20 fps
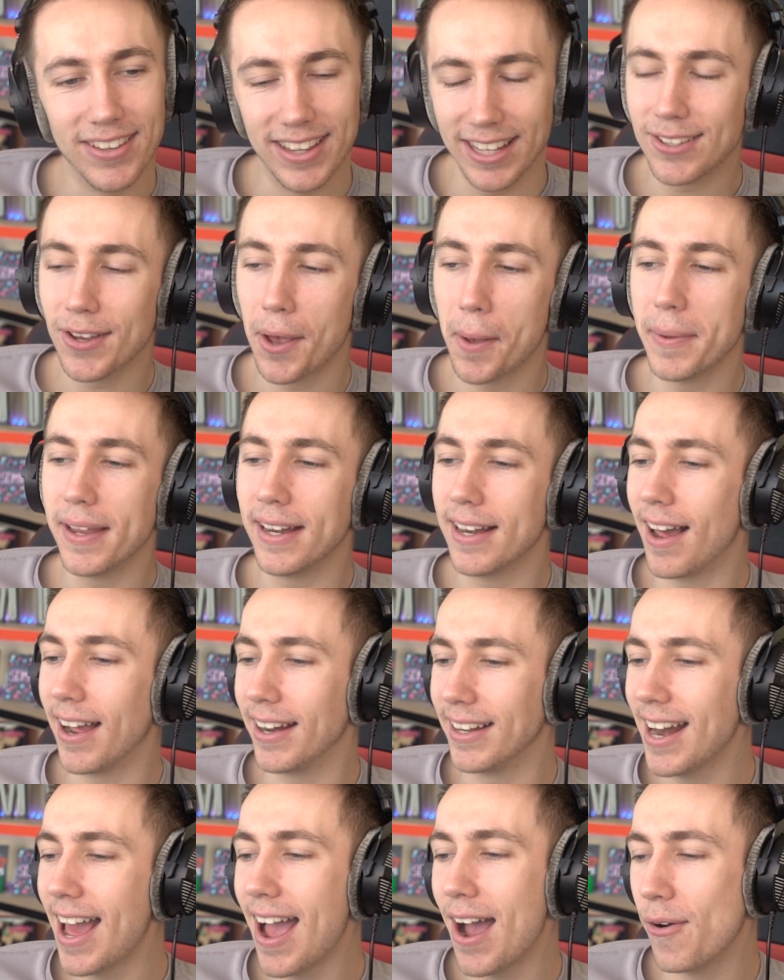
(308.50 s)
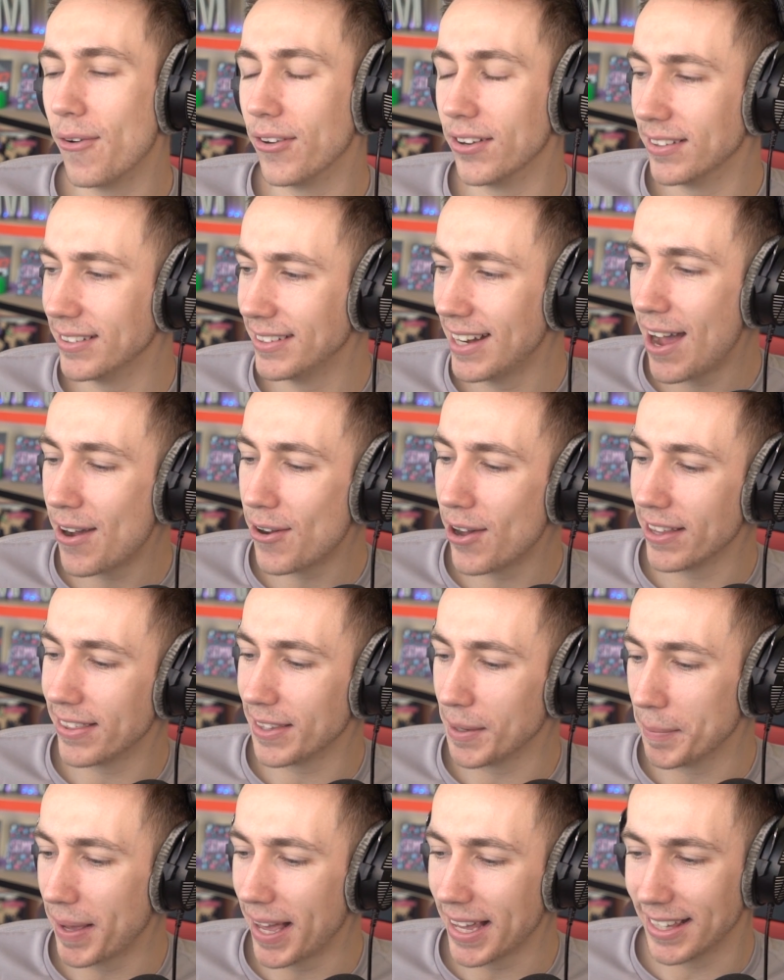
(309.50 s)
But that's what I mean. Like, now I
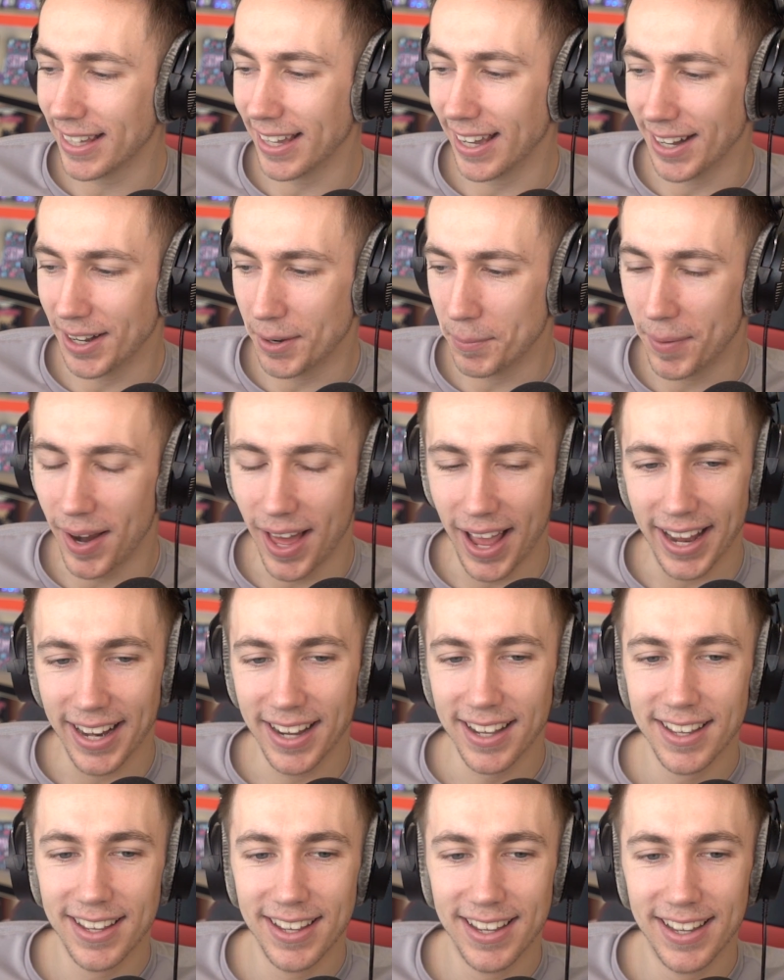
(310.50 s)
think back here and I'm like,